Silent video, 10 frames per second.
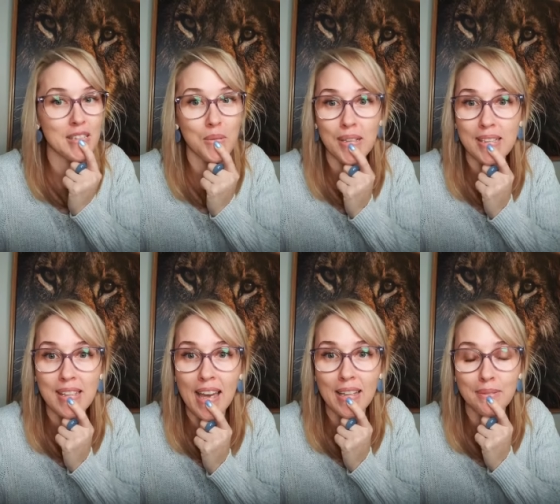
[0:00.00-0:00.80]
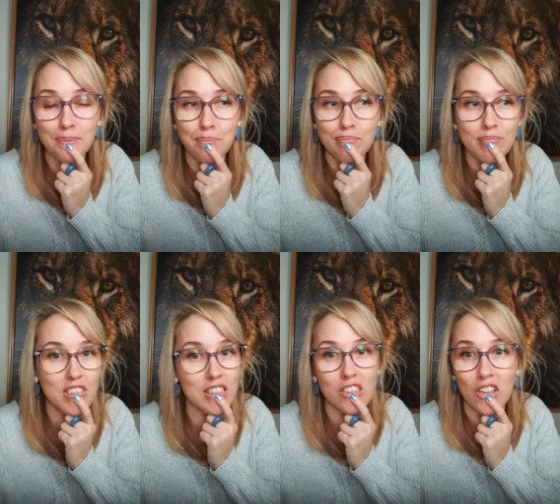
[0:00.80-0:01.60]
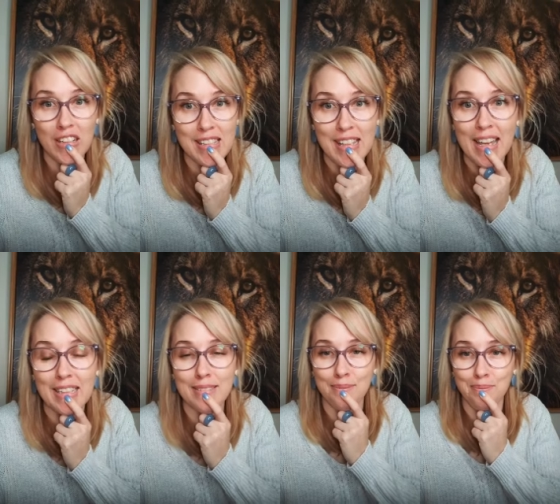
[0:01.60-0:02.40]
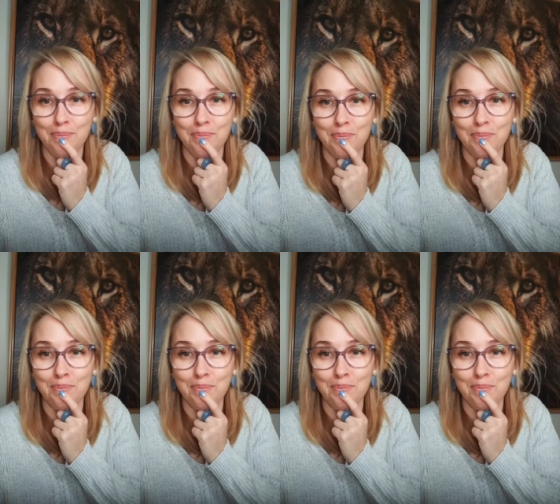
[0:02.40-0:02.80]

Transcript: Just want to say it, just got to say it.